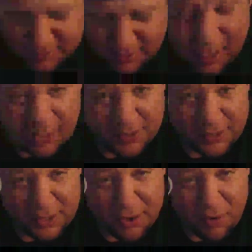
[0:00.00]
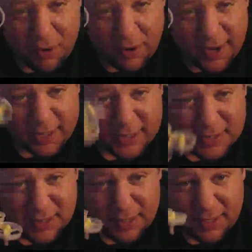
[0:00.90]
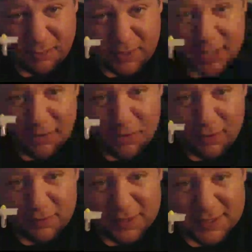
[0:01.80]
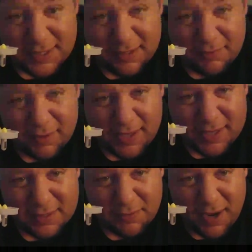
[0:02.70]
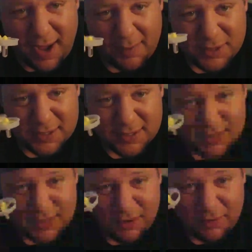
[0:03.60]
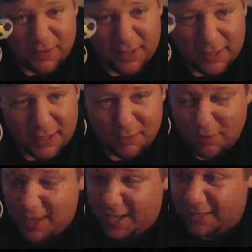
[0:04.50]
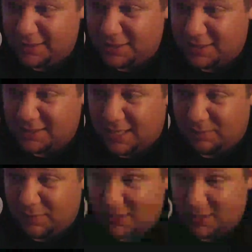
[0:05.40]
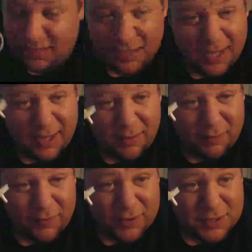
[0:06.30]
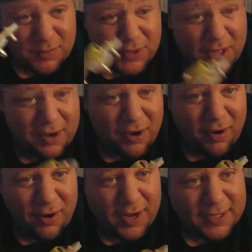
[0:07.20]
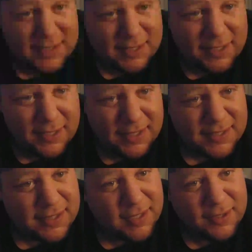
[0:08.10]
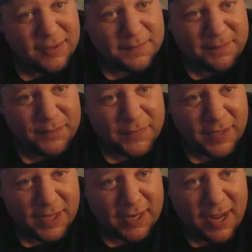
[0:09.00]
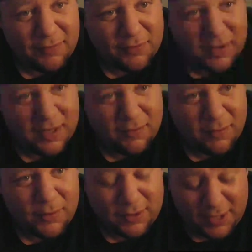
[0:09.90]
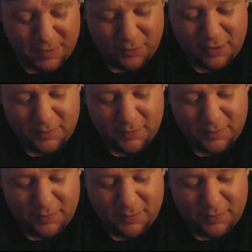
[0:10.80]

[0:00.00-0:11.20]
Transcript: then no RX. When he ordered this, he didn't realize there were options, so he went ahead and just sent me the version without an RX. So, like an F3 Evo board. Yeah, pretty